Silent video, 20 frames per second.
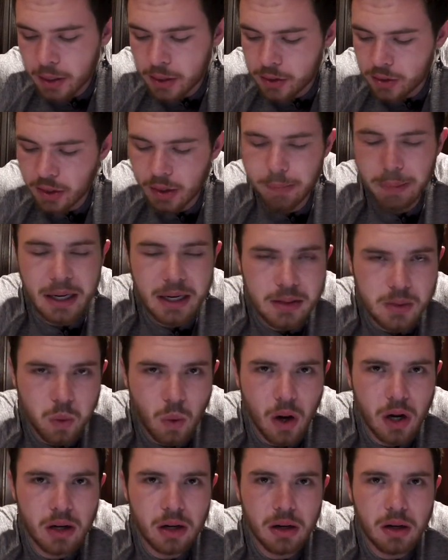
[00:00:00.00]
So the biggest
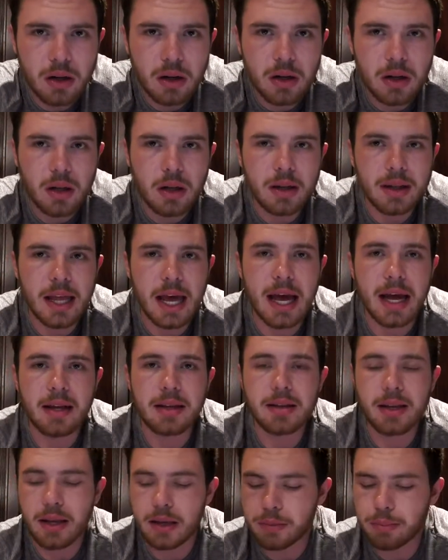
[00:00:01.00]
one
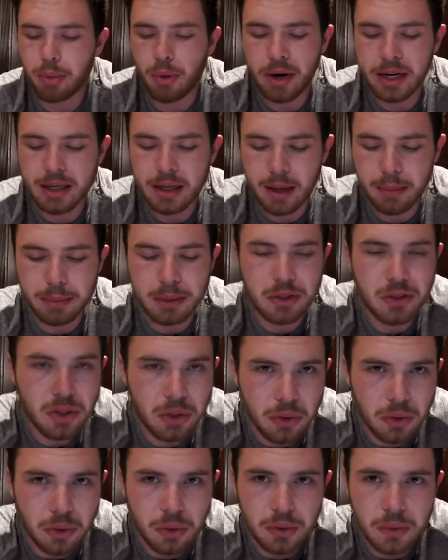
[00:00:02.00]
that is point number
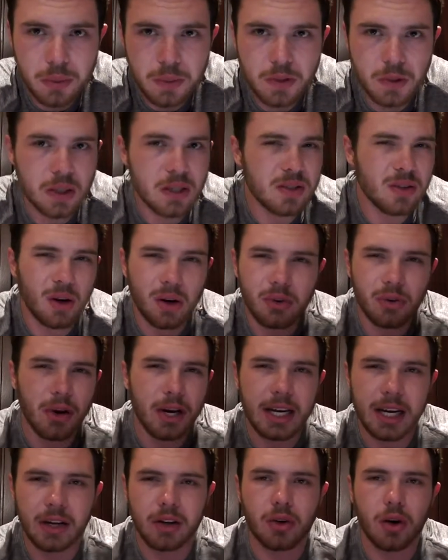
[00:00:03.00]
two. So these are not
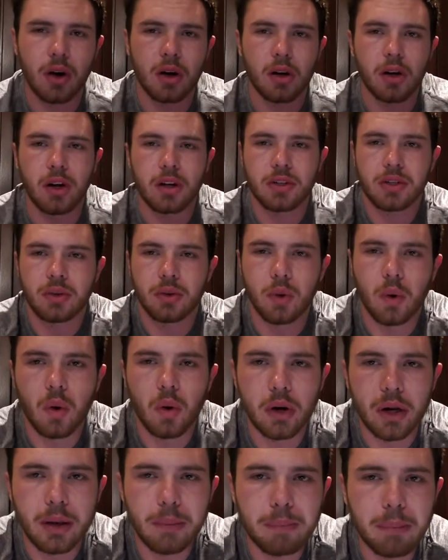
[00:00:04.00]
really in chronological
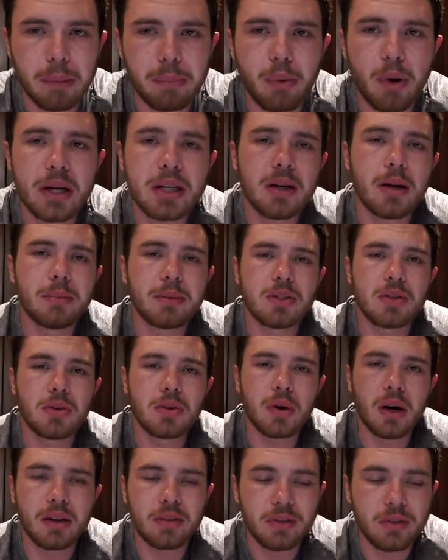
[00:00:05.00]
order, but point number
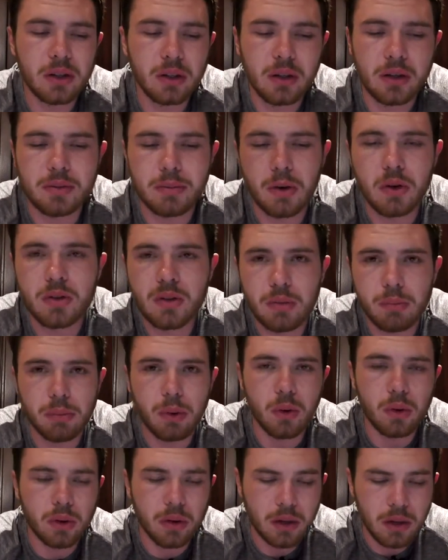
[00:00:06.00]
two I feel is most
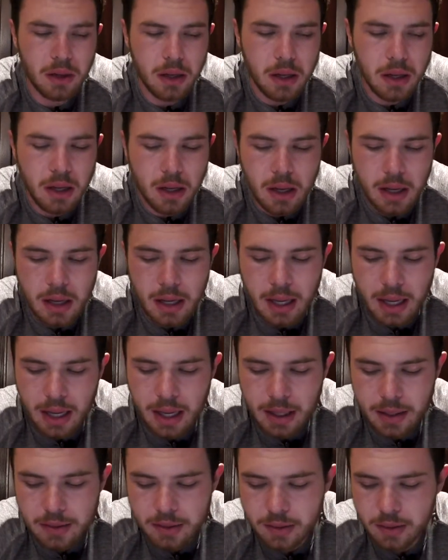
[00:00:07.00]
important
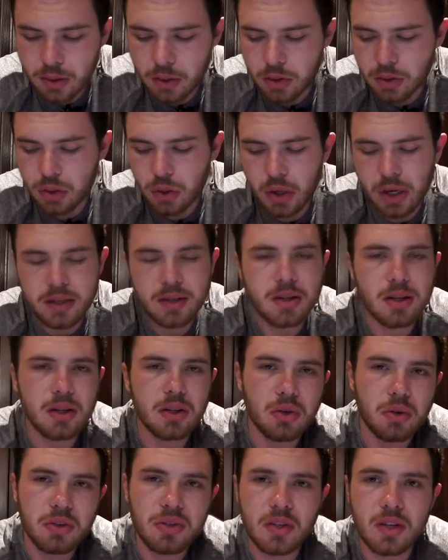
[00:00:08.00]
is trust in
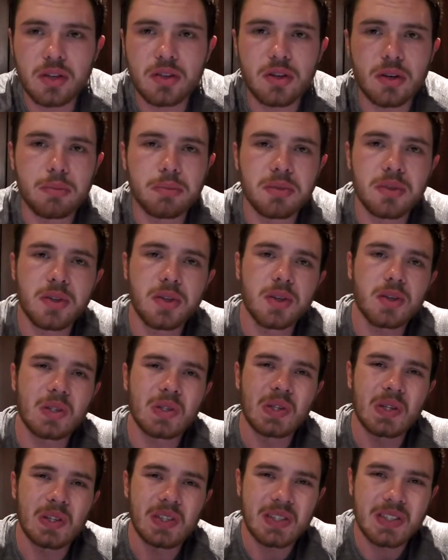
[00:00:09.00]
your system's
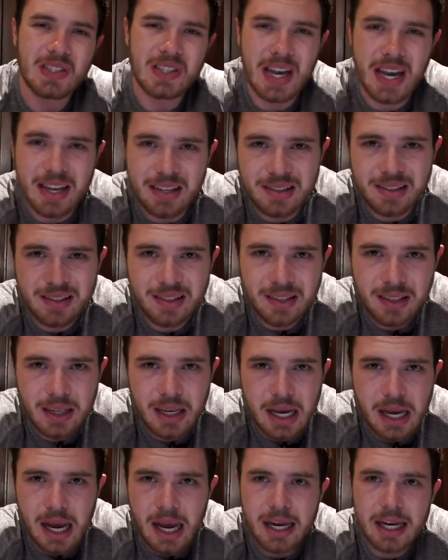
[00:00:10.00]
success.
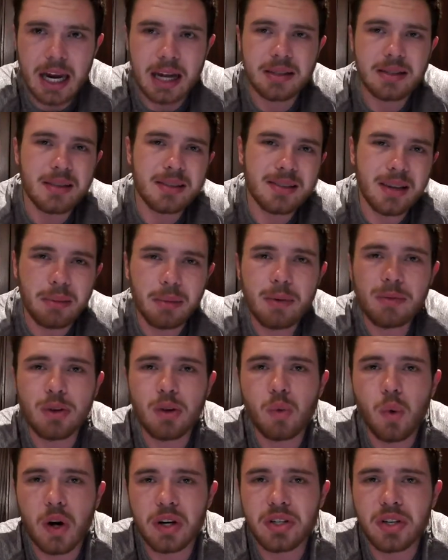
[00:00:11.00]
Now, to some of
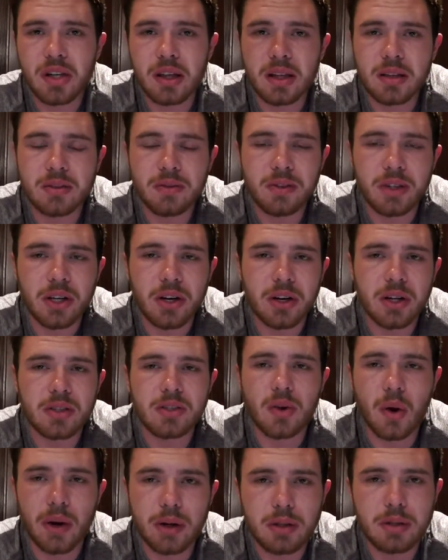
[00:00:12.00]
you watching this video,
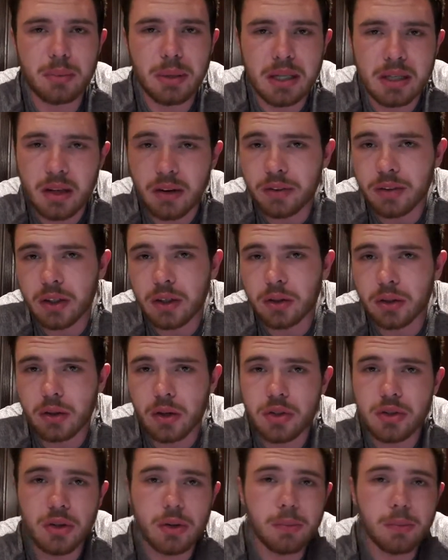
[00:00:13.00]
it's going to be difficult because